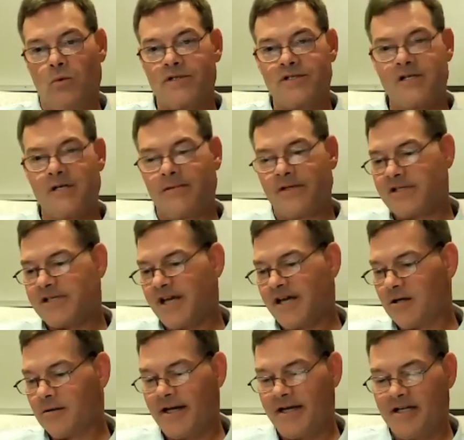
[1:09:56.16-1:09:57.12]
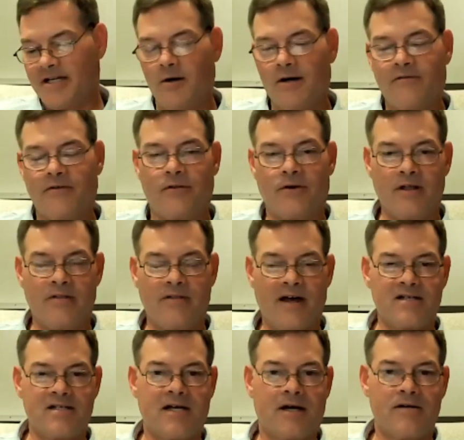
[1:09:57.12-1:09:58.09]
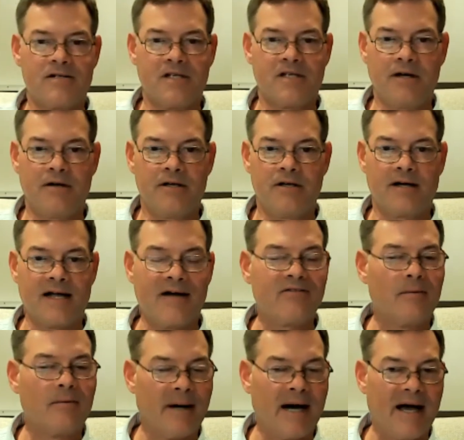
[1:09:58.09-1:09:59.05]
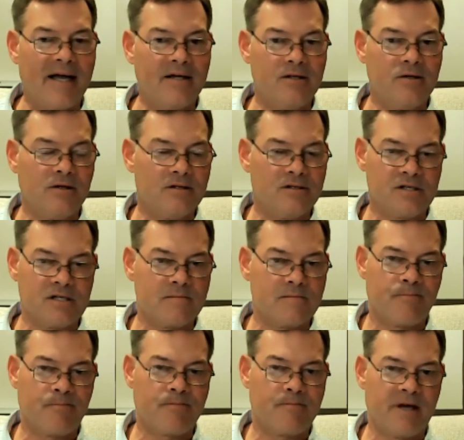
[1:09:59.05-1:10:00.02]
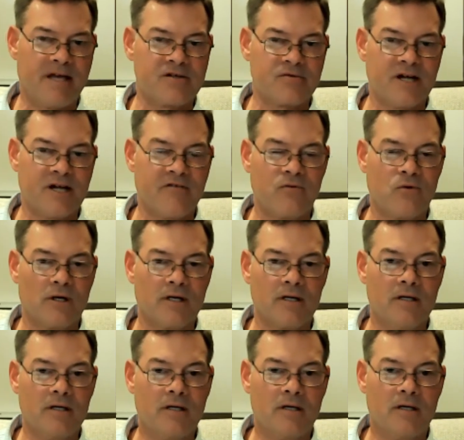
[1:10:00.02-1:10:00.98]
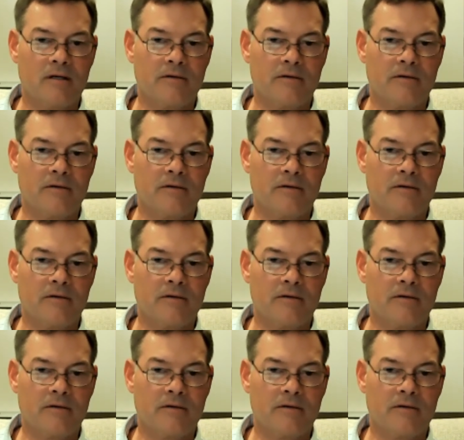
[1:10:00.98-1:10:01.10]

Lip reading: simply say to them, hey, you know what? For $30,000 a year, you don't have to buy it. You can just pay us rent for it for